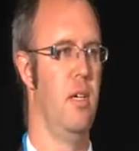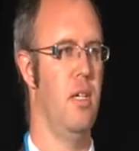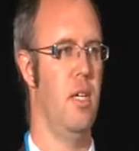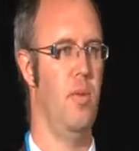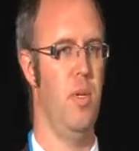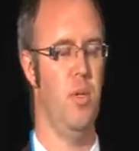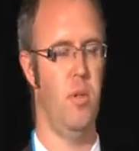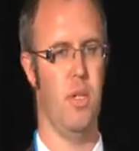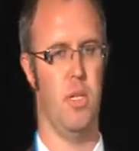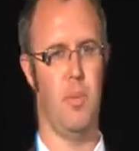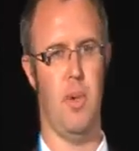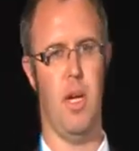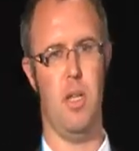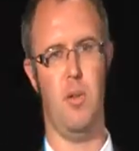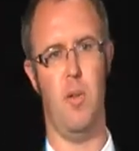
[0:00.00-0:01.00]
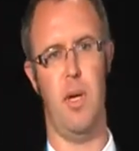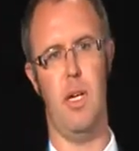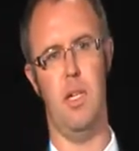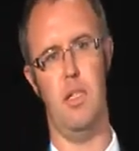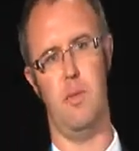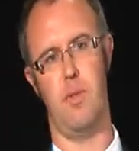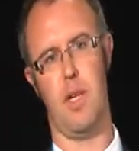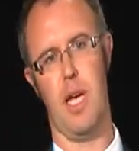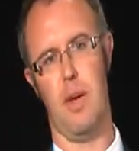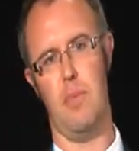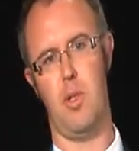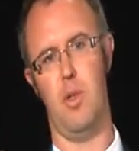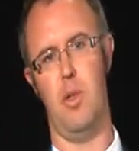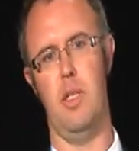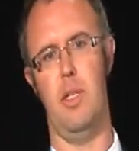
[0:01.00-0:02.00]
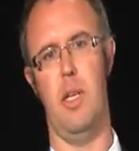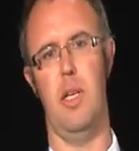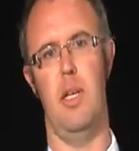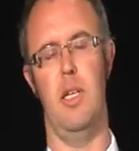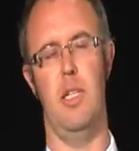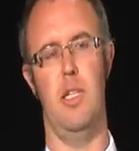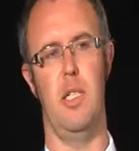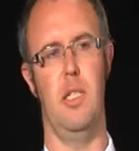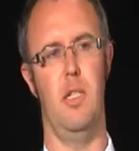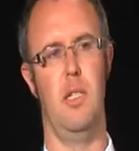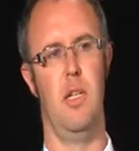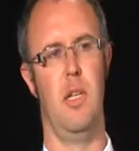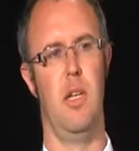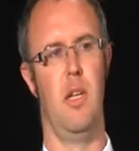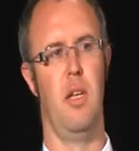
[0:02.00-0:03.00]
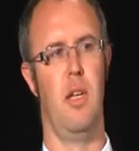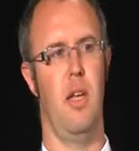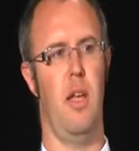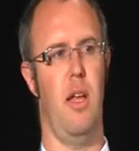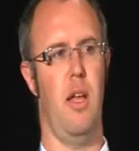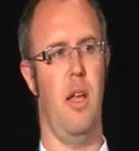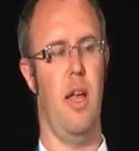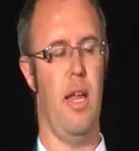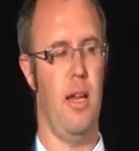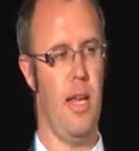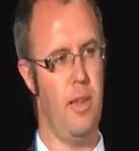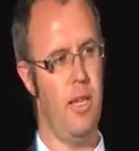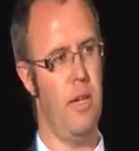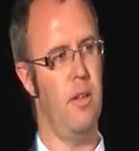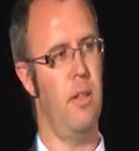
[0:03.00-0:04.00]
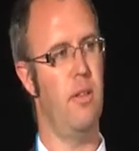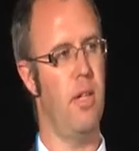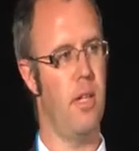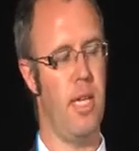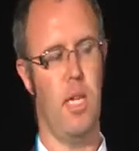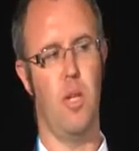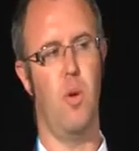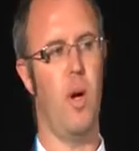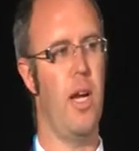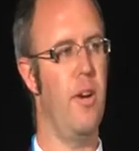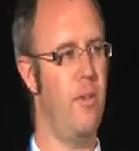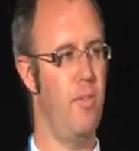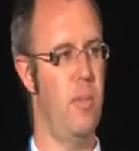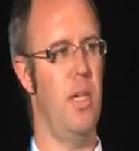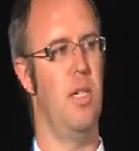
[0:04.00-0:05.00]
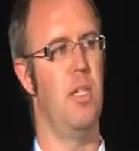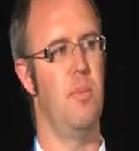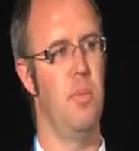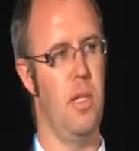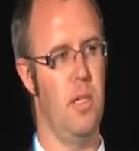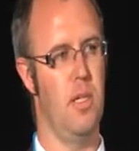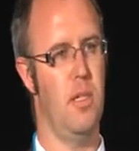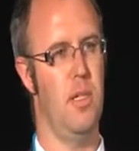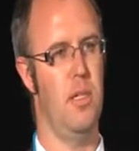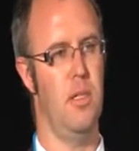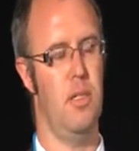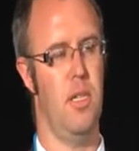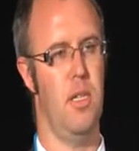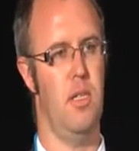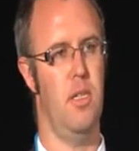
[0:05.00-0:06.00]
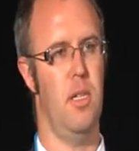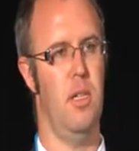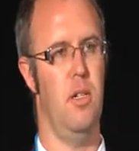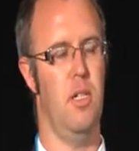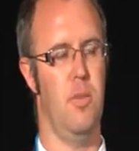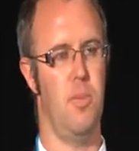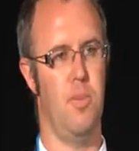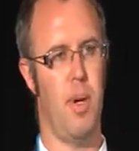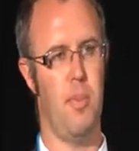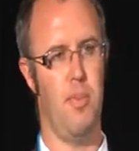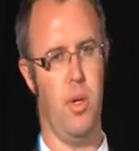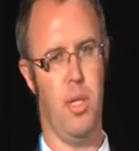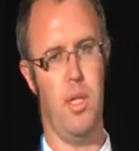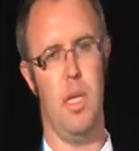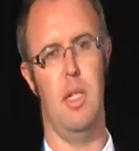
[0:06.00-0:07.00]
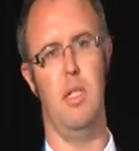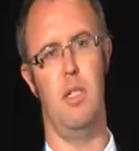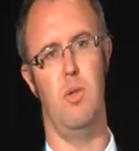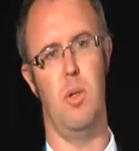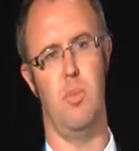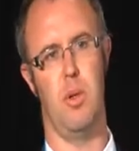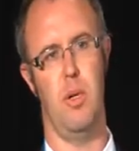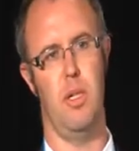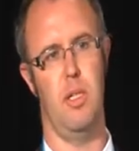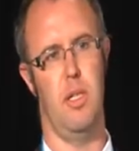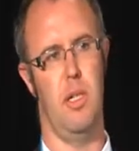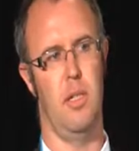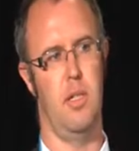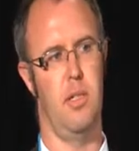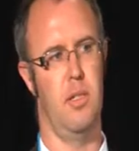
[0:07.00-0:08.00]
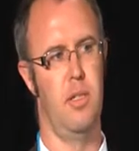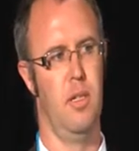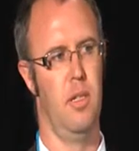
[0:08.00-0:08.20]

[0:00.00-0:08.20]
Can we look at some other ways of capturing that energy and then getting away from the intermittent sense then, and just by putting that into a process?